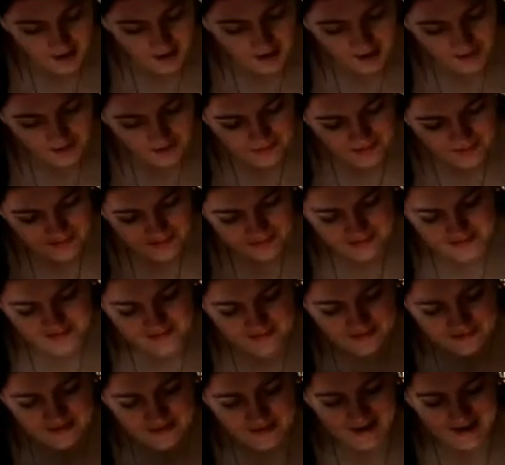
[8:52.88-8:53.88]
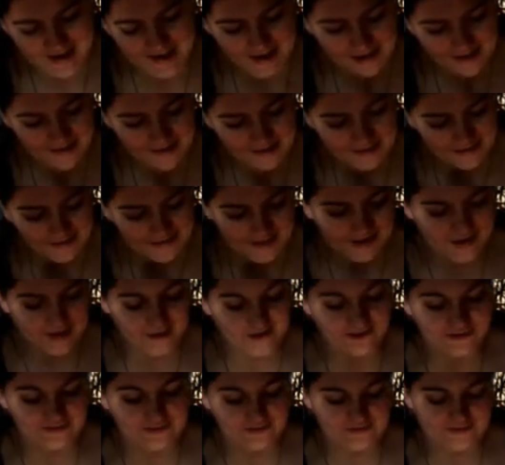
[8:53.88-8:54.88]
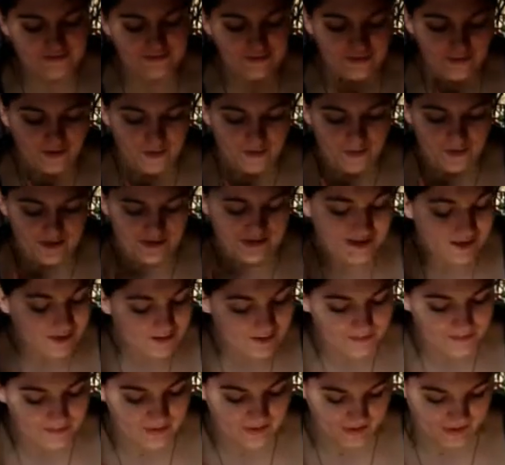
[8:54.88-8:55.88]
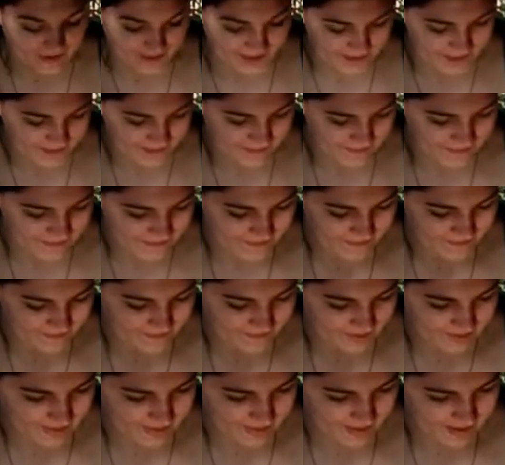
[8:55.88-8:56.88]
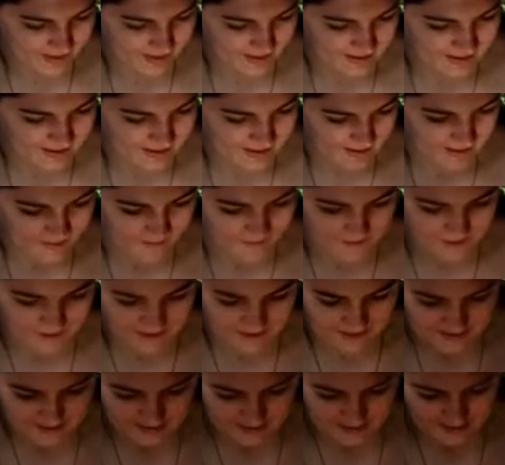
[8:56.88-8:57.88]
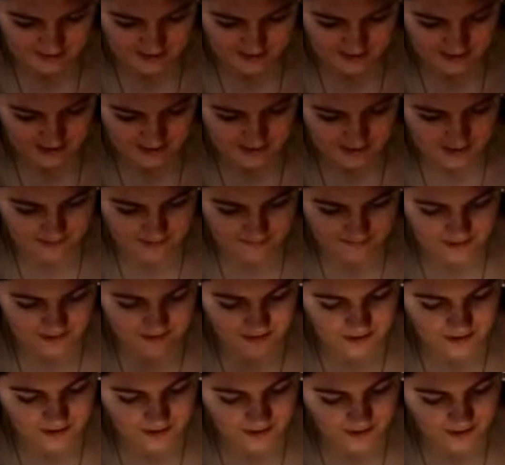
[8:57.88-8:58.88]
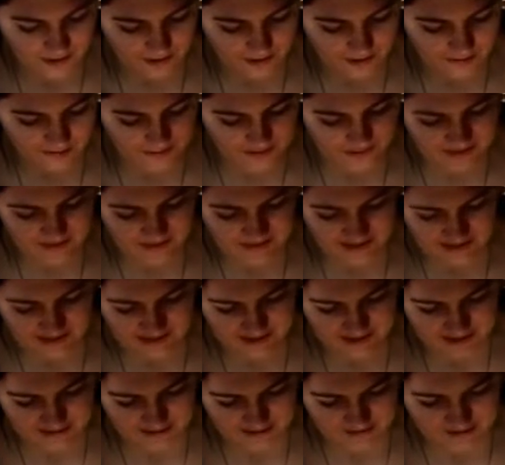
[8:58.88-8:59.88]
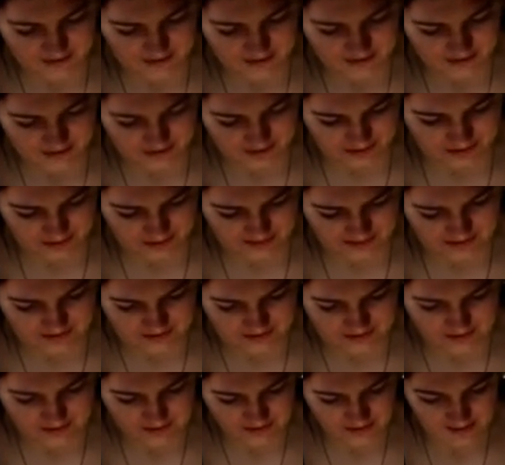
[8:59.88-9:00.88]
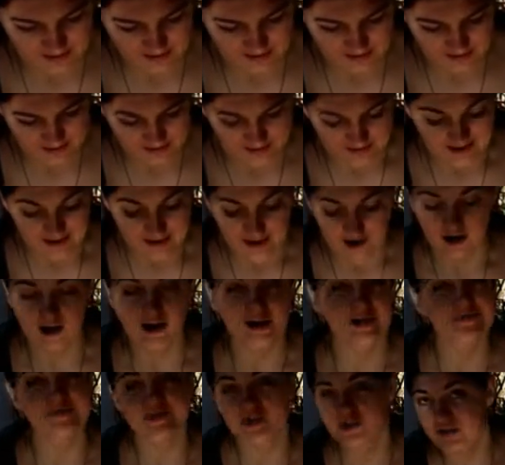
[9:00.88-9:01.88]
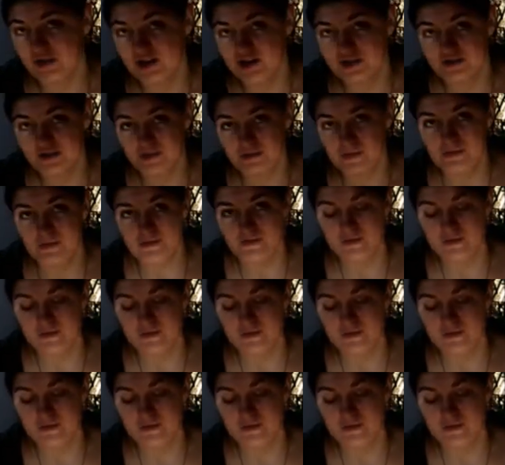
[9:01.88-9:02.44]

oh, and these are the notes for my new book, which are very all over the place because I have no idea